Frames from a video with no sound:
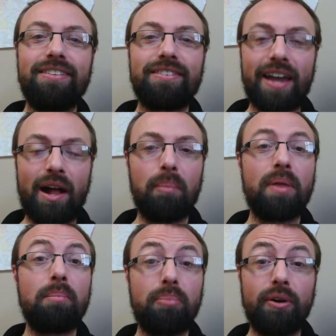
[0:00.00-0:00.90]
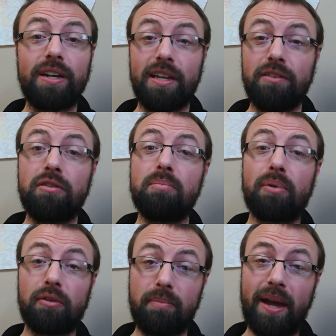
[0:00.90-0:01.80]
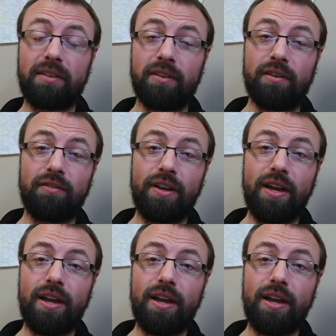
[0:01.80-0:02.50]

to help them put into perspective